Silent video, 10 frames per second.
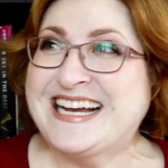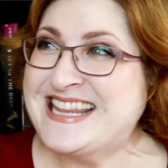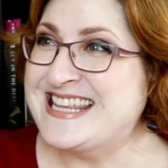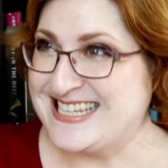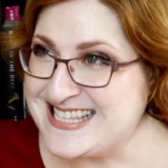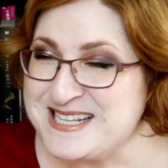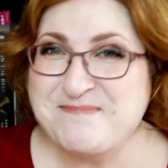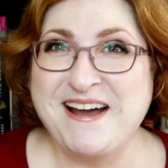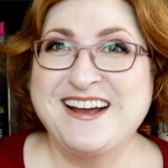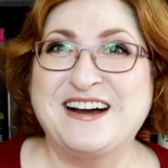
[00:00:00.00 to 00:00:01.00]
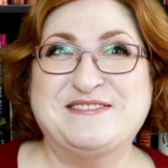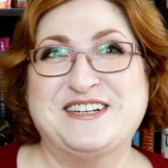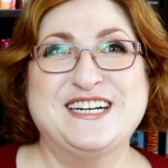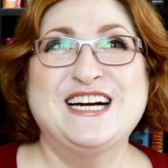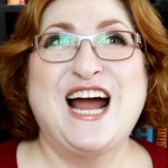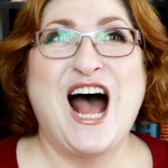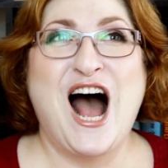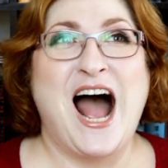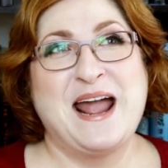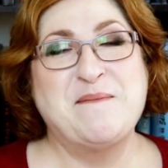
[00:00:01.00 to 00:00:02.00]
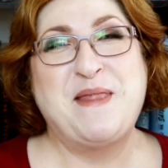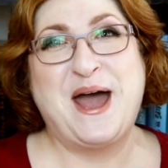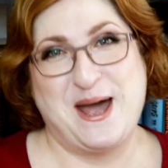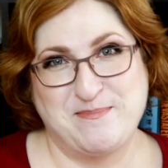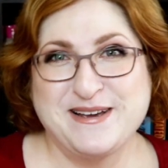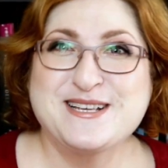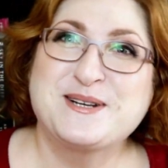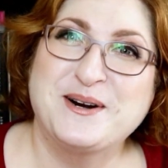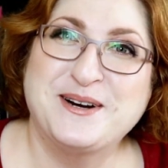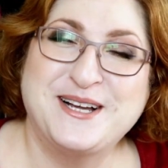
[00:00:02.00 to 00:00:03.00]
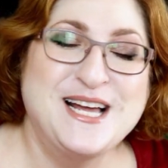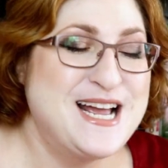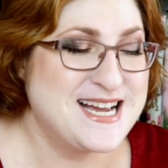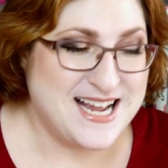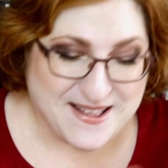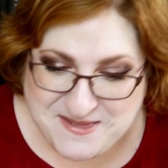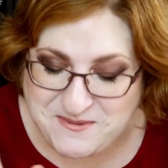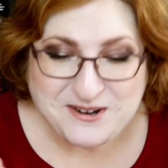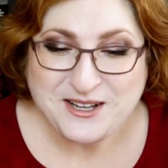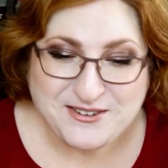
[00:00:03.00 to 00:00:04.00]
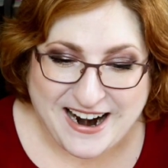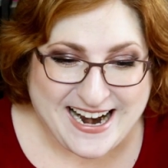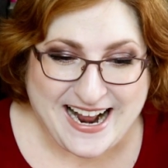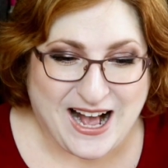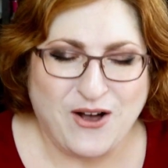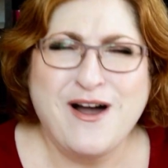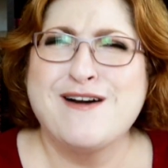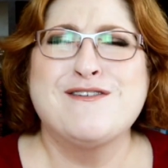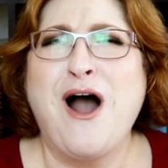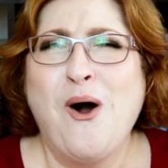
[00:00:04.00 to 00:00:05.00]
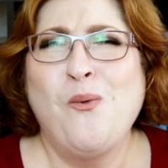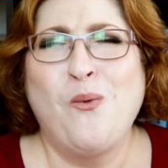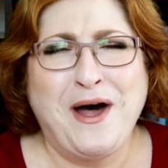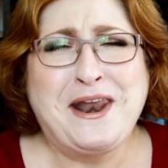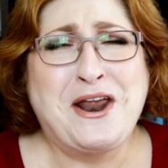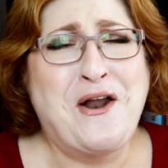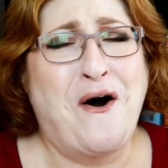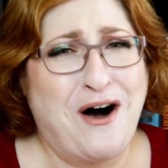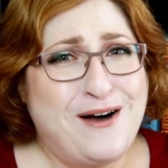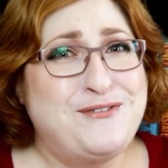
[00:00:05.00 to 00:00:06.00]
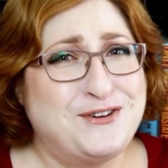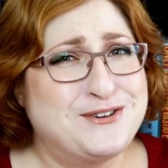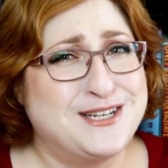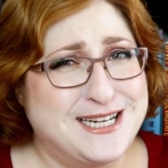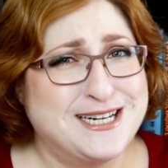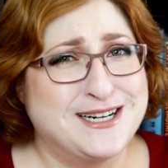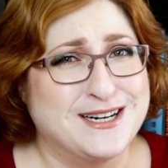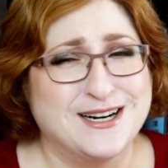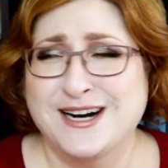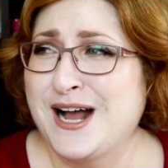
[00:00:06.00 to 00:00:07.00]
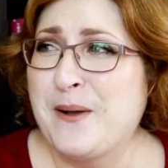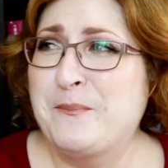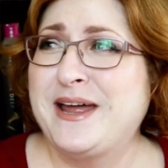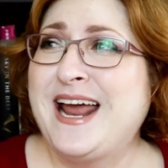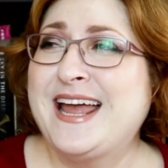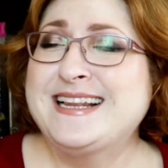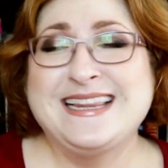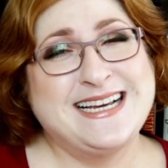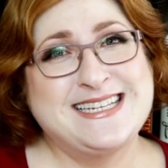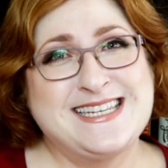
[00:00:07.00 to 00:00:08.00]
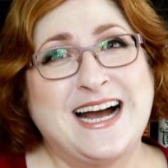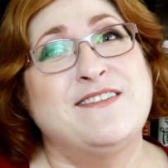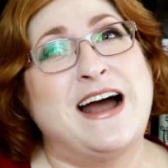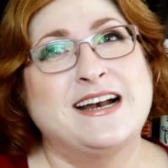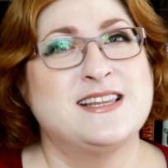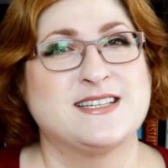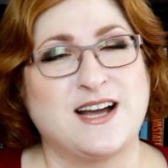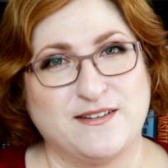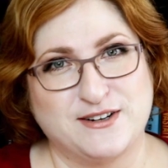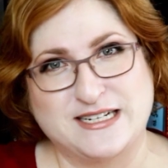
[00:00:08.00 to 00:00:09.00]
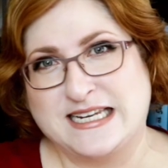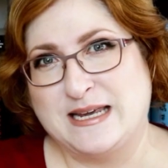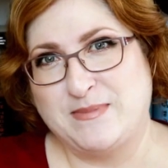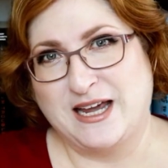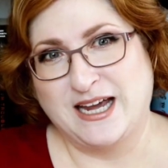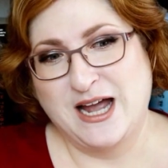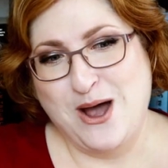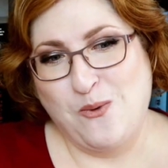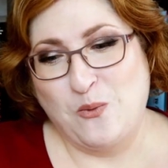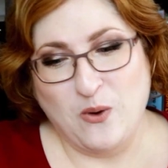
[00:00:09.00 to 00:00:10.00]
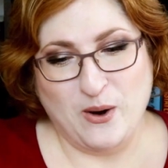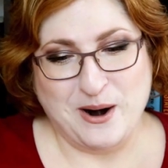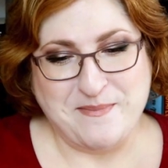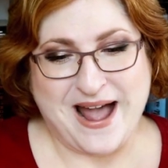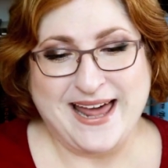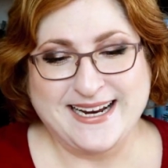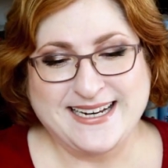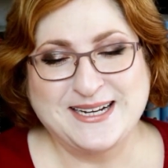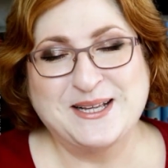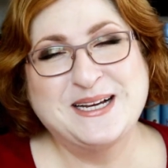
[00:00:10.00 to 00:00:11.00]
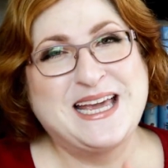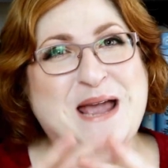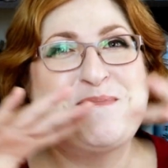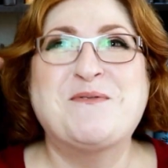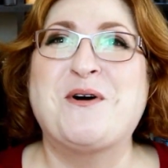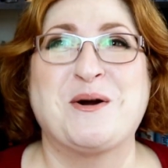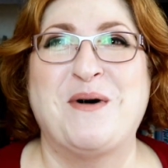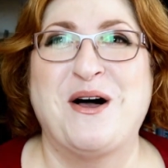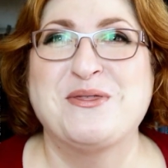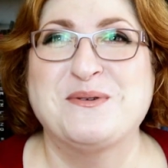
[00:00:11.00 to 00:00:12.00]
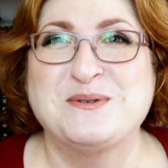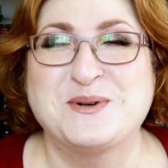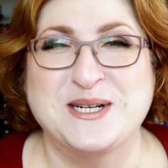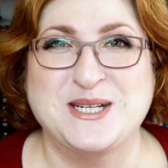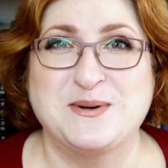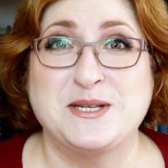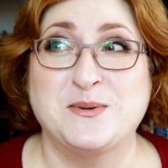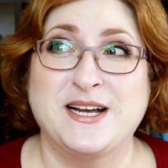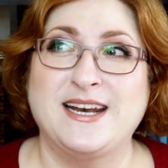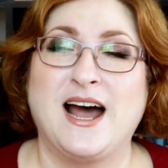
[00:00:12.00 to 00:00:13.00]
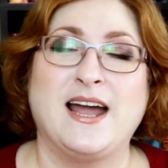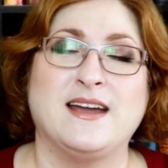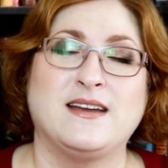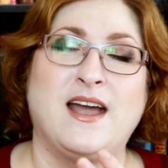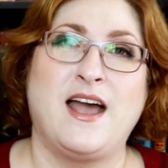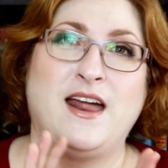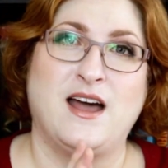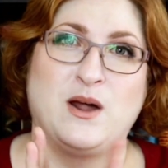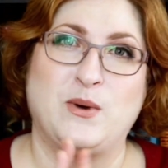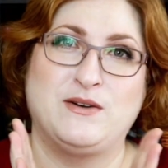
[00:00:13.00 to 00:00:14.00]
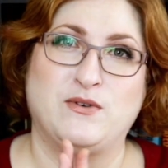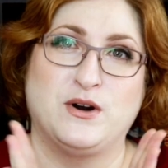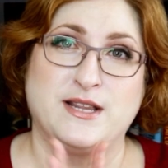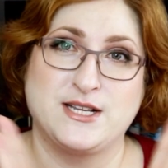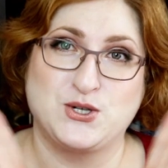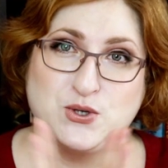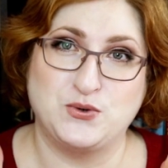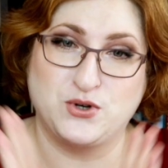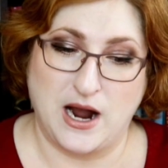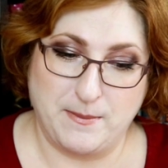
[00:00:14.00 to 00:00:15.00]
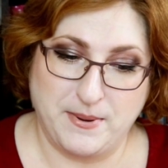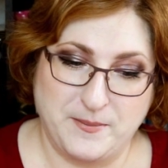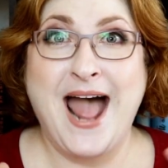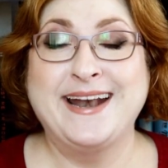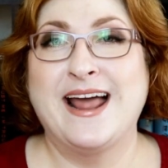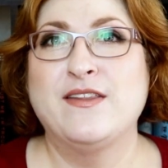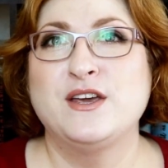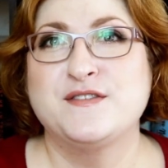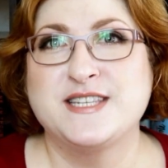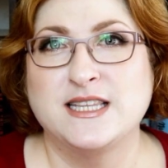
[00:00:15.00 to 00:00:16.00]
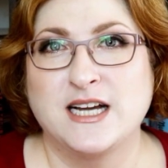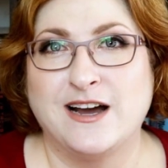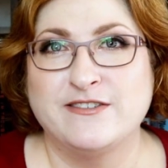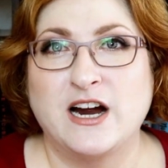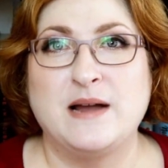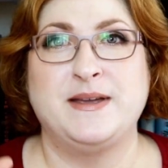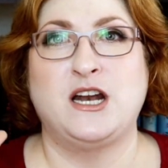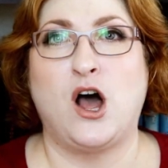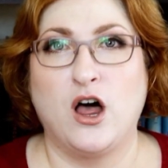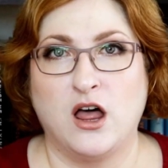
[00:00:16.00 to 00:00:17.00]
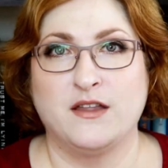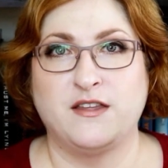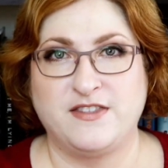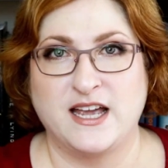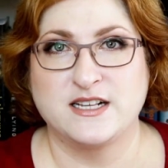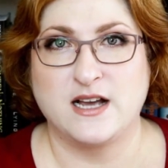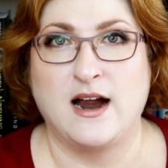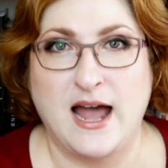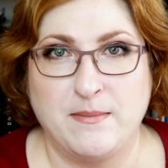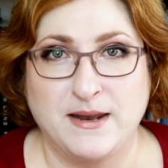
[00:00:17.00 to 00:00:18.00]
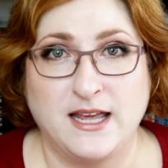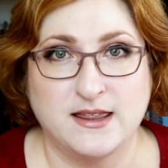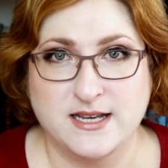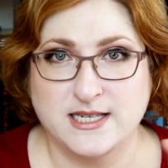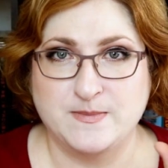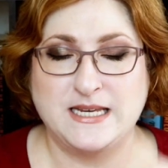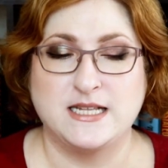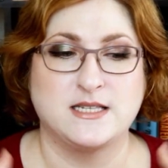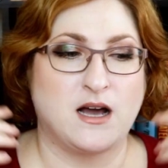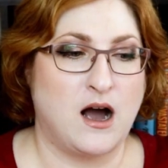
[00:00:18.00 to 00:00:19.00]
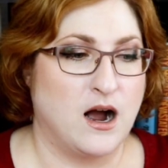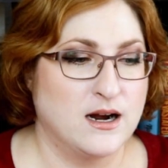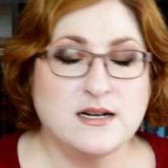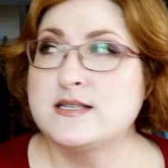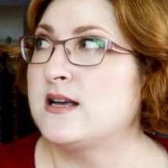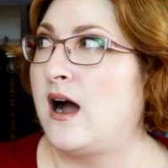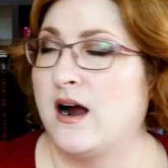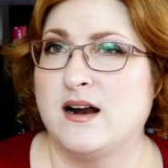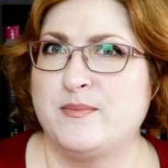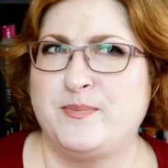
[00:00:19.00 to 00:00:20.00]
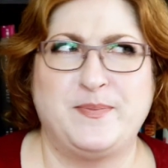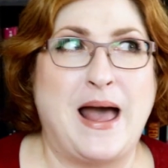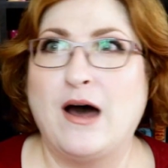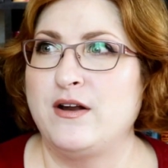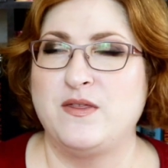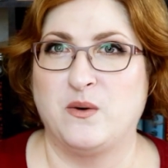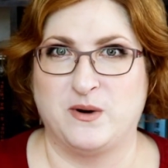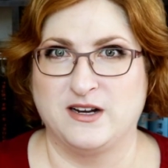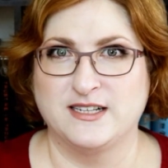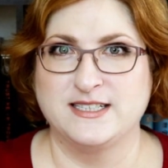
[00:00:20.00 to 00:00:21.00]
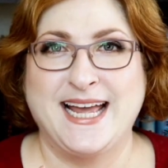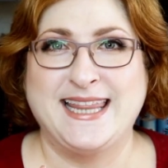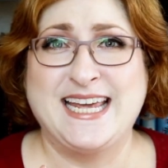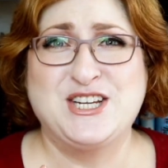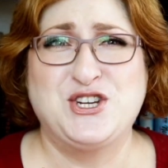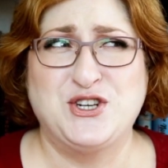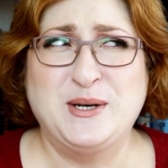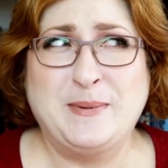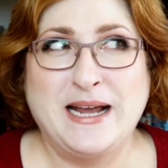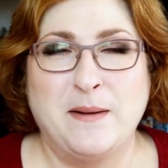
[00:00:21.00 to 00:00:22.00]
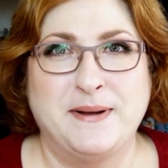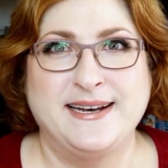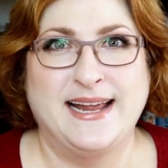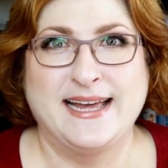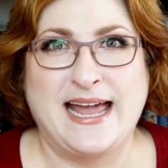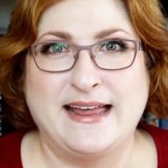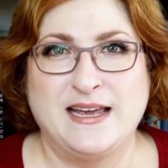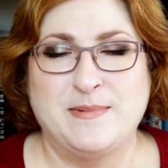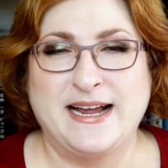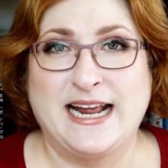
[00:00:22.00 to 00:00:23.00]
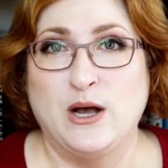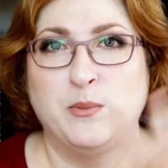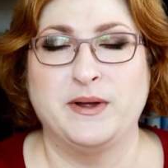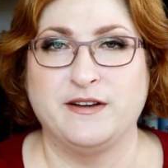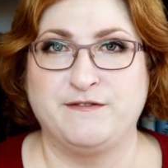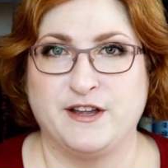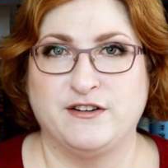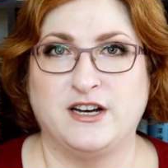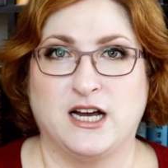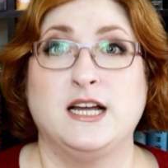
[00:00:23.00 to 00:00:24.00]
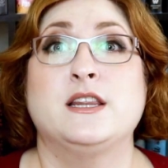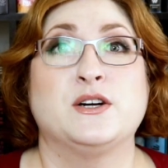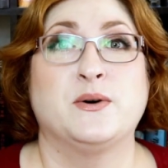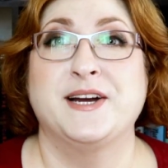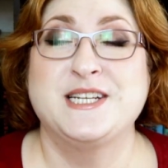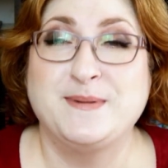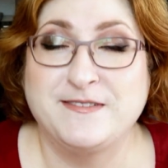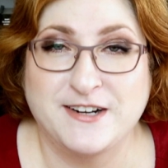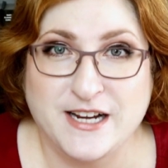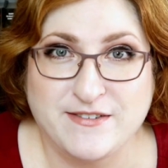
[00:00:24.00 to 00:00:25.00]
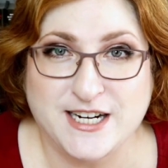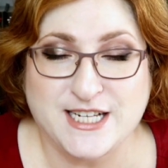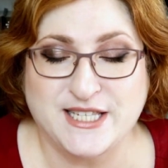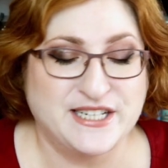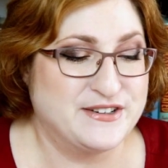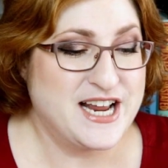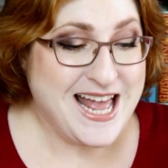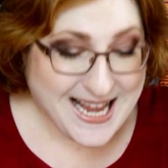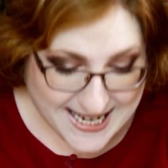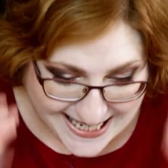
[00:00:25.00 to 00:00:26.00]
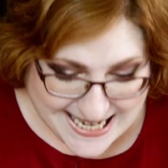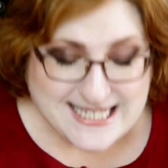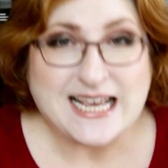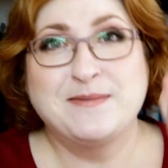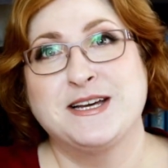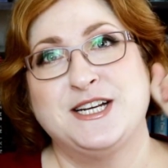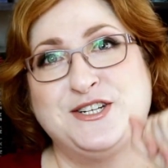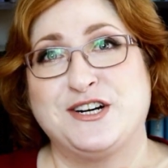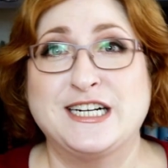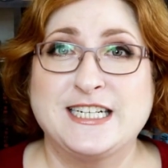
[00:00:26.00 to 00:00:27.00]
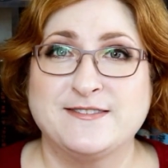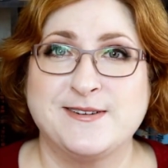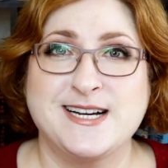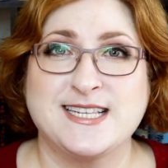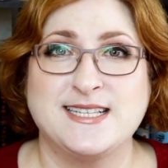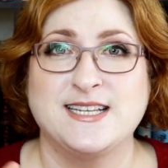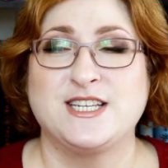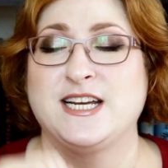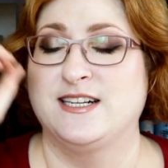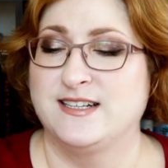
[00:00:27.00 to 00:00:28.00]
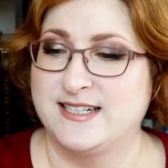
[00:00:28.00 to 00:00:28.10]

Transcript: This is my cover. I am the happiest girl in the world right now. What an awful year, but at least I've had this cover to keep me warm, and it'll keep me warm all through twenty twenty-one. I cannot wait for this to drop. And now that you've seen the cover, I mean, all the things are happening. This means A R Cs are out in the world. They should be up on NetGalley by now, but if they're not, they're going to be very, very soon. Yes, I'm gonna do A R C giveaways on this channel.